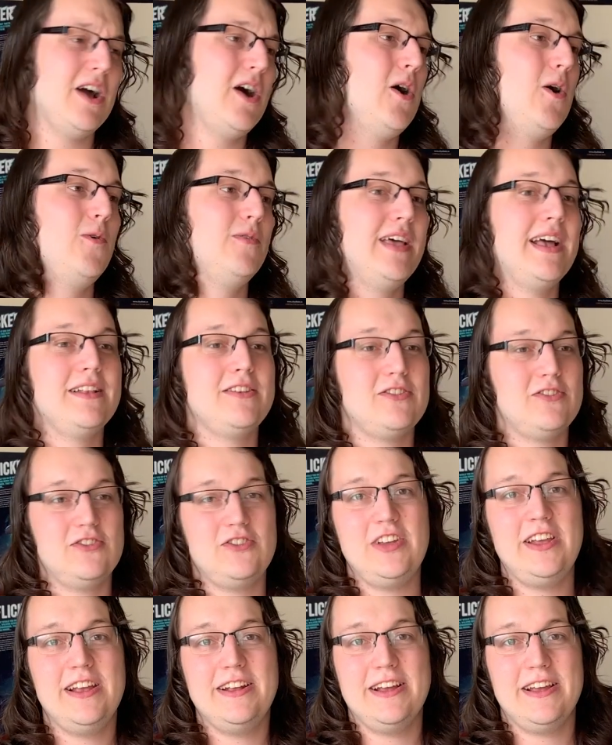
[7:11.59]
oh, that's
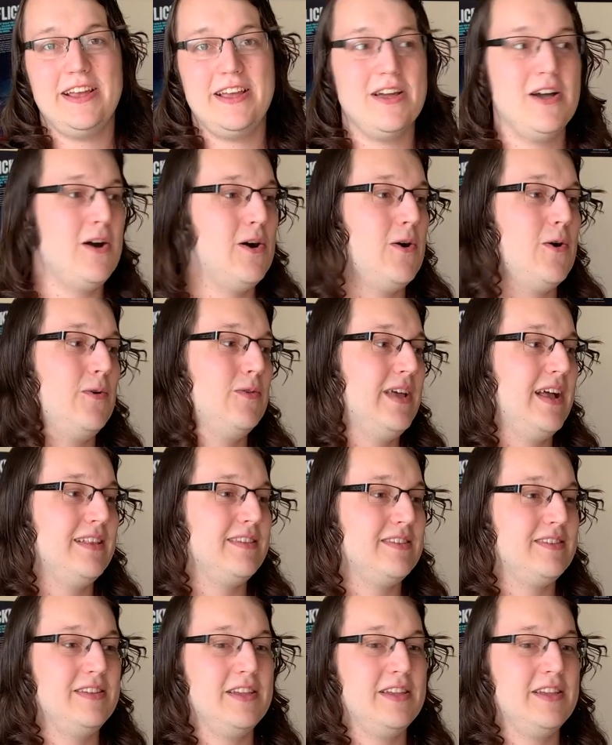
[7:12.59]
cheating, oh, that's,